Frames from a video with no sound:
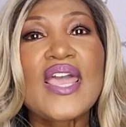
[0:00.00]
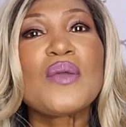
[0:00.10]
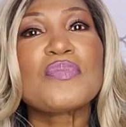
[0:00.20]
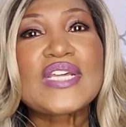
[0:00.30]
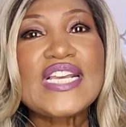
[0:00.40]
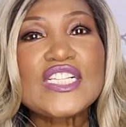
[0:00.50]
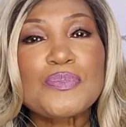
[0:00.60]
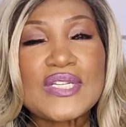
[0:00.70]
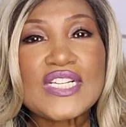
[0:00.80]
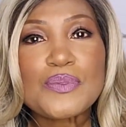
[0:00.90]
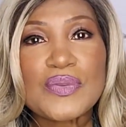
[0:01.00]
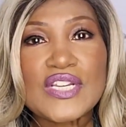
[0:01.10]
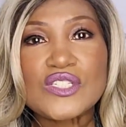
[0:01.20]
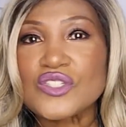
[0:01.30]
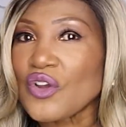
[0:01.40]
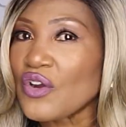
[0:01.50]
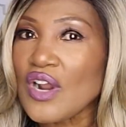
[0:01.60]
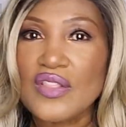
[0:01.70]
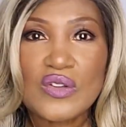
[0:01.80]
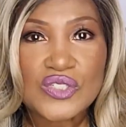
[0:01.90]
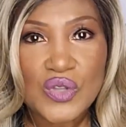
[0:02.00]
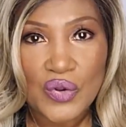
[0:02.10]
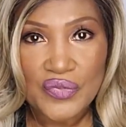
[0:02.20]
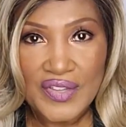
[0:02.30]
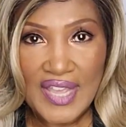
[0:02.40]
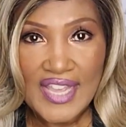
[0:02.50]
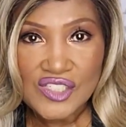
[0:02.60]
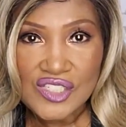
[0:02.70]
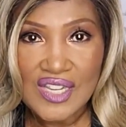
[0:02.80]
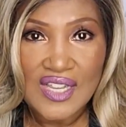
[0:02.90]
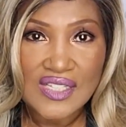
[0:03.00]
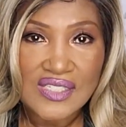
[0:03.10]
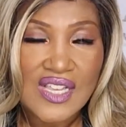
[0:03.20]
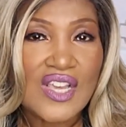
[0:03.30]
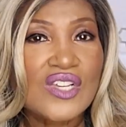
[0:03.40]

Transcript: And please, please, please turn on those notifications